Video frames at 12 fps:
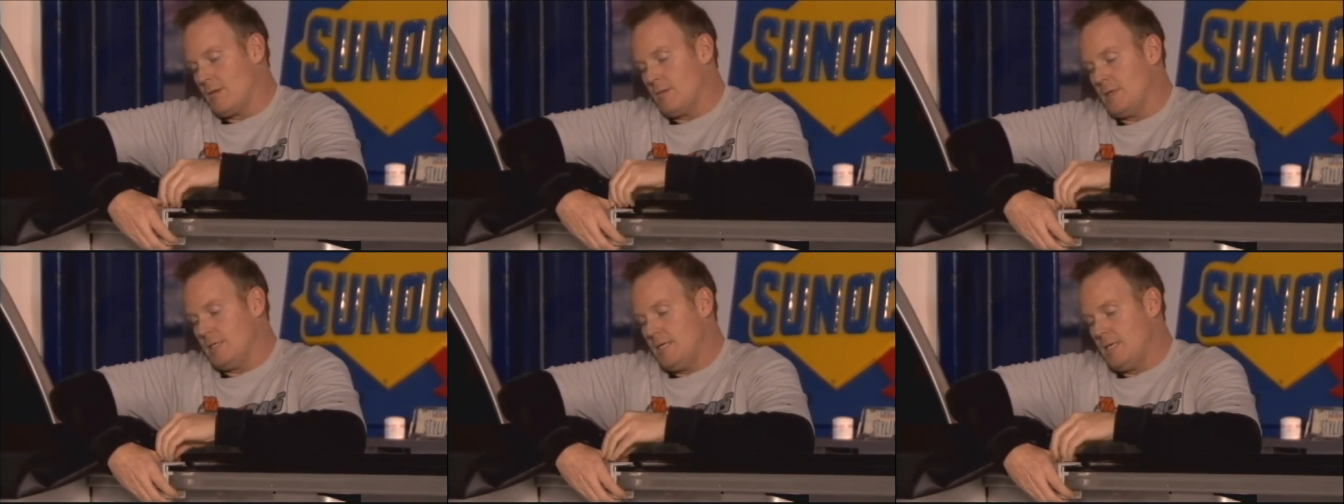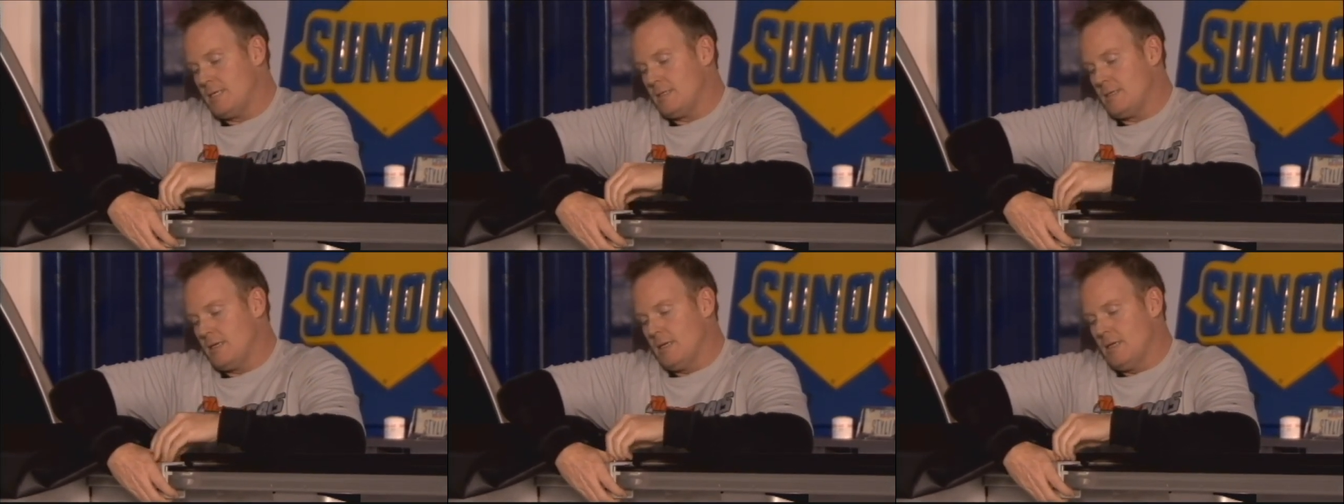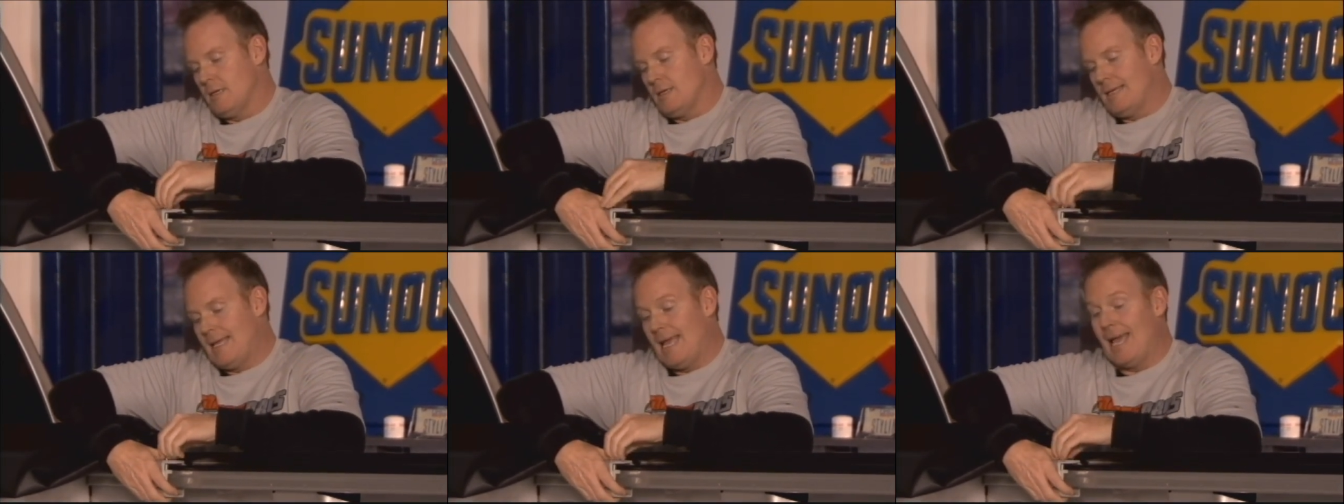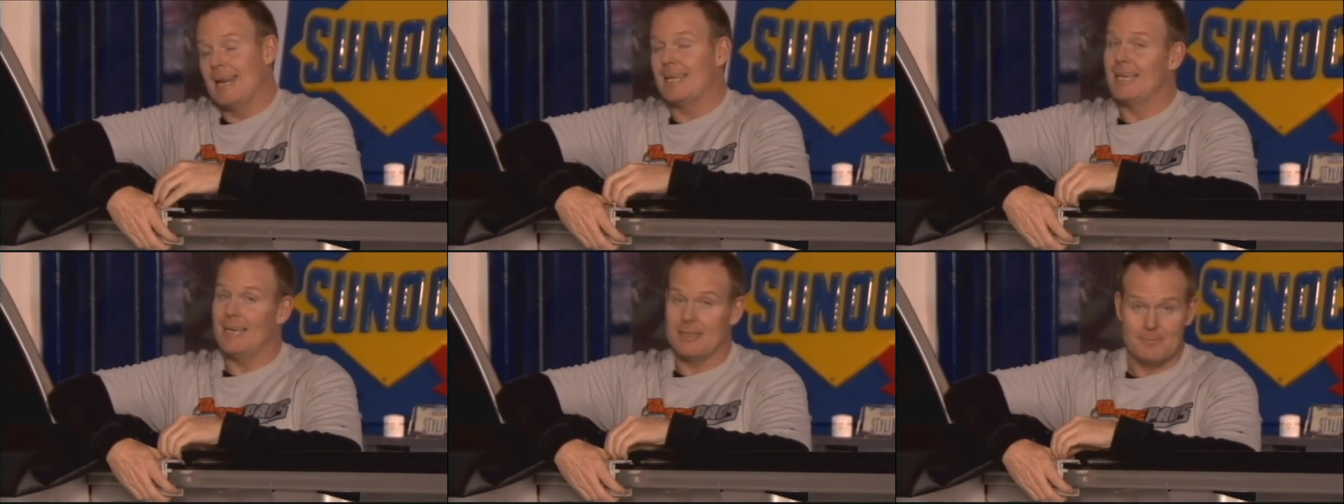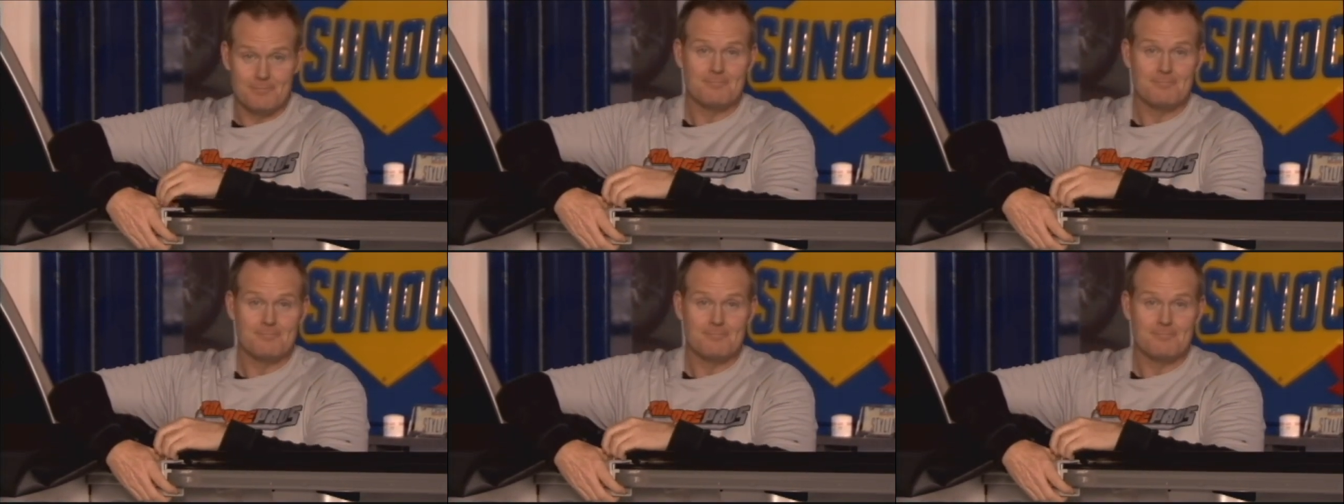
Going in, and again,